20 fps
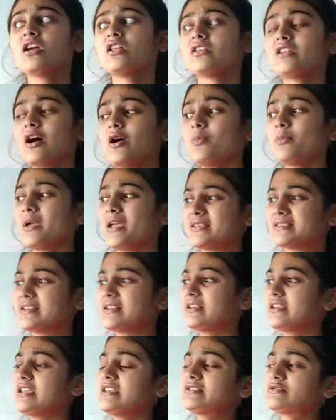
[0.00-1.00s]
Now,
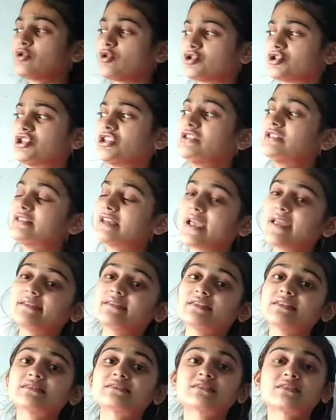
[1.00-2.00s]
basically, social
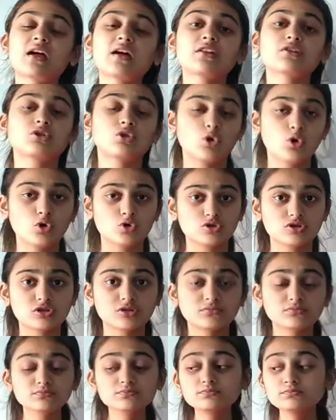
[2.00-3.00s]
scientists are those
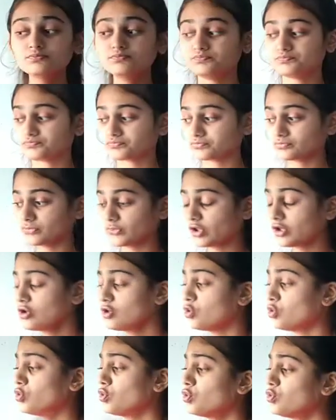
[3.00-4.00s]

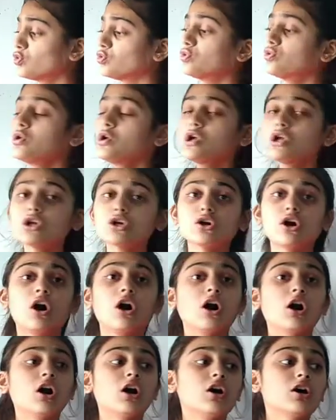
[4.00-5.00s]
who
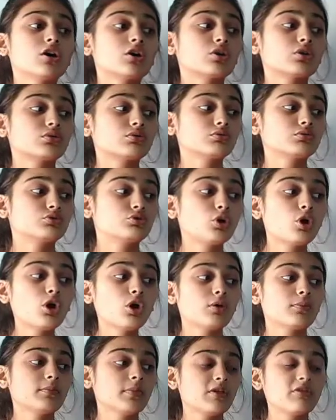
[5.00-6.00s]

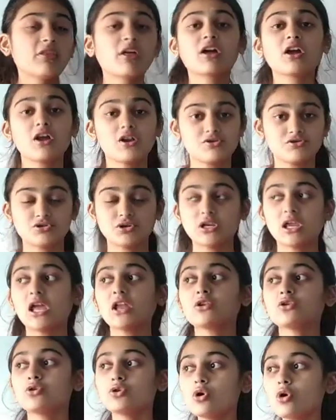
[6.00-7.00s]
roam in the country
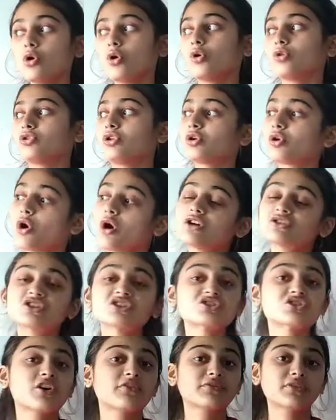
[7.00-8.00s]
and know the
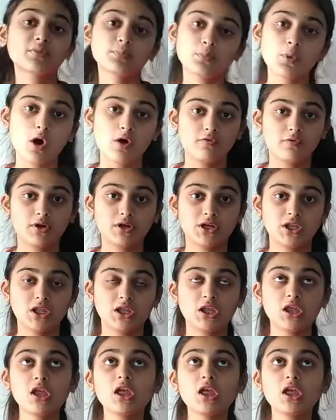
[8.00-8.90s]
causes of the poverty.